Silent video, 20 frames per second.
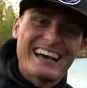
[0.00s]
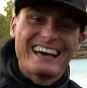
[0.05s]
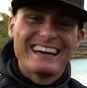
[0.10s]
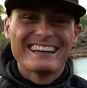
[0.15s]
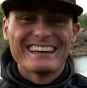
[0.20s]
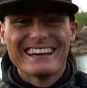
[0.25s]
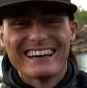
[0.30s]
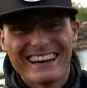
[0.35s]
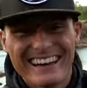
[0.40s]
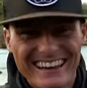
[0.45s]
I
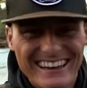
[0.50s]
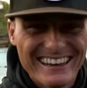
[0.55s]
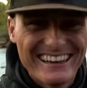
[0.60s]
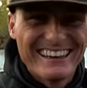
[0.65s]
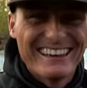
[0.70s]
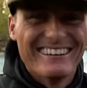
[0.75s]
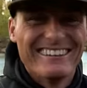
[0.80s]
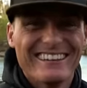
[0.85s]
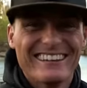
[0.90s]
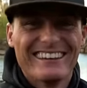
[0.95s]
pulled you
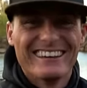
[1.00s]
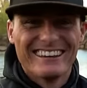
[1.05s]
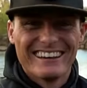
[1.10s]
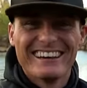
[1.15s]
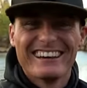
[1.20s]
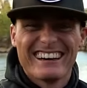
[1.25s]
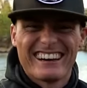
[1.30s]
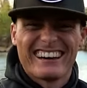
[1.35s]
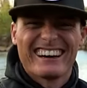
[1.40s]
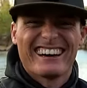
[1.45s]
down at one
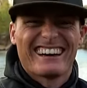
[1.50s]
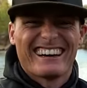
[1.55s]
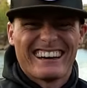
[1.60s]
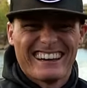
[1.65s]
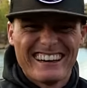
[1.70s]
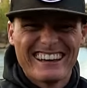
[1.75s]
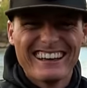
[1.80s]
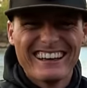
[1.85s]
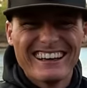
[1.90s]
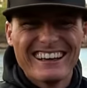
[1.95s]
point, remember? I
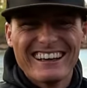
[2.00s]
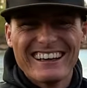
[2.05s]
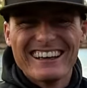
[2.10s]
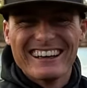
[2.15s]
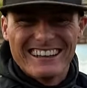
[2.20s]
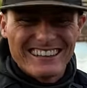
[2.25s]
grabbed you by your